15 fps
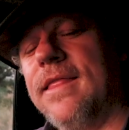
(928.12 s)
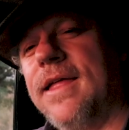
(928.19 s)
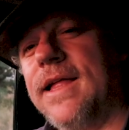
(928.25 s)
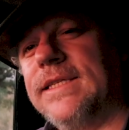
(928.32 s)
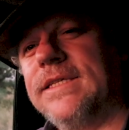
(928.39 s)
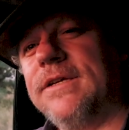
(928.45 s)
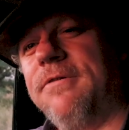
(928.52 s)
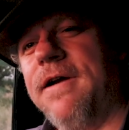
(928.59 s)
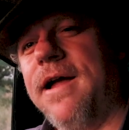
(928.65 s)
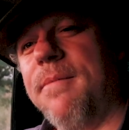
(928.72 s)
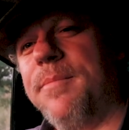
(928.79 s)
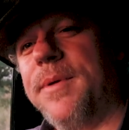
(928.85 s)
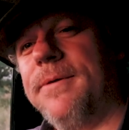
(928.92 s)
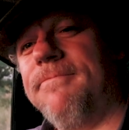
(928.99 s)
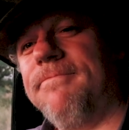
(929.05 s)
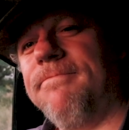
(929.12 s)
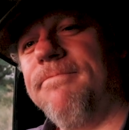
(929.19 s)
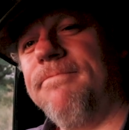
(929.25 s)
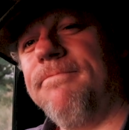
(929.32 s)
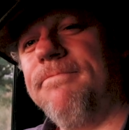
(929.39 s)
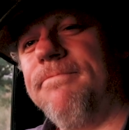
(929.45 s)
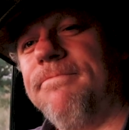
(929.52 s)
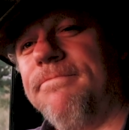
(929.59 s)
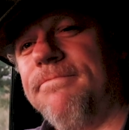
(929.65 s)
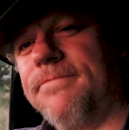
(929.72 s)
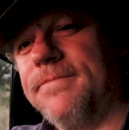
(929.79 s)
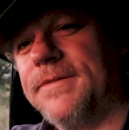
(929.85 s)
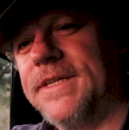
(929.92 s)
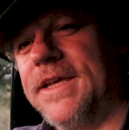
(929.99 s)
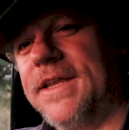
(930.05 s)
that's a wrap.
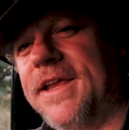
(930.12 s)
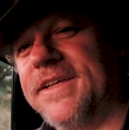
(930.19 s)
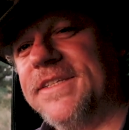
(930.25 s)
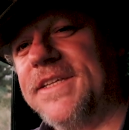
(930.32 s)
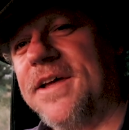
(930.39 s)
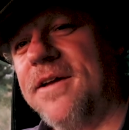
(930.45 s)
See you next